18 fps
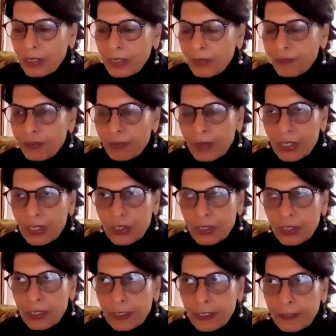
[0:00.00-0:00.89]

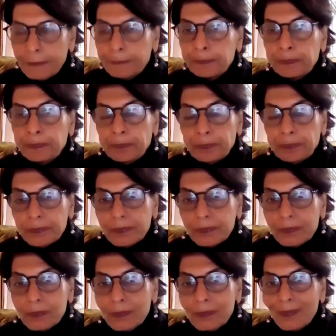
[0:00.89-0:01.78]
information here.
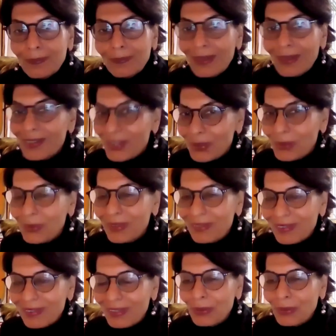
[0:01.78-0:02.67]

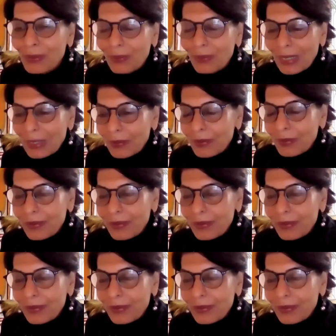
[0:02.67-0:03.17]
So, one